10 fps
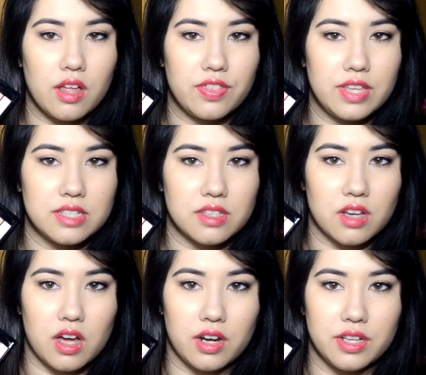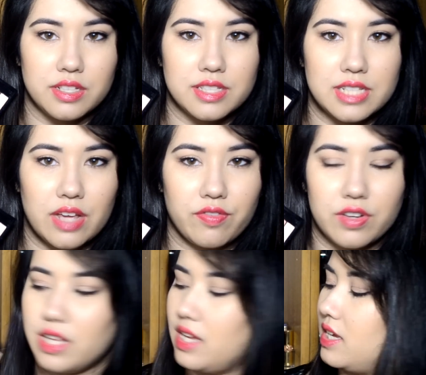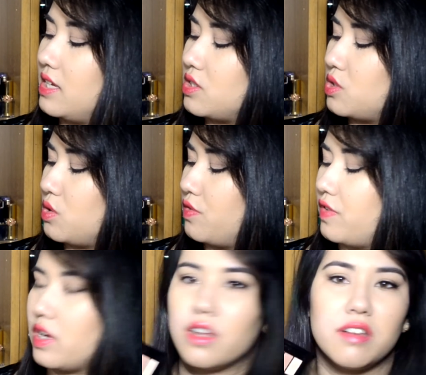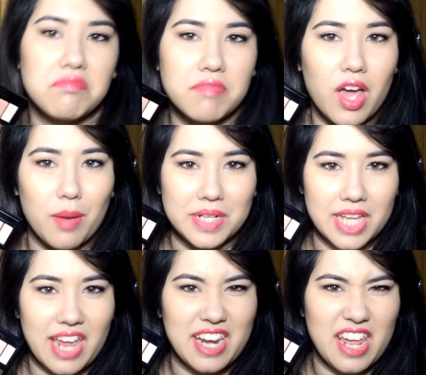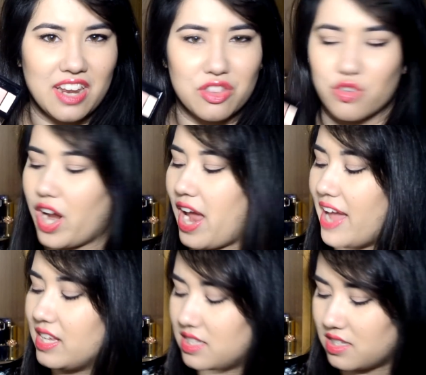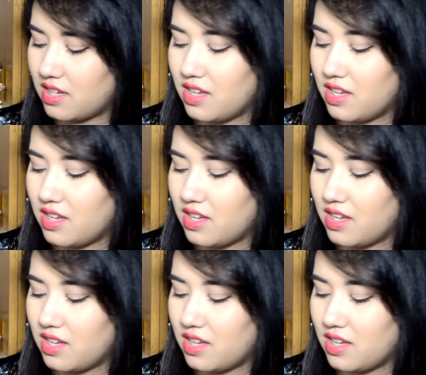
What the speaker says: These are the colours, definitely sort of Urban Decay Naked 3-esque.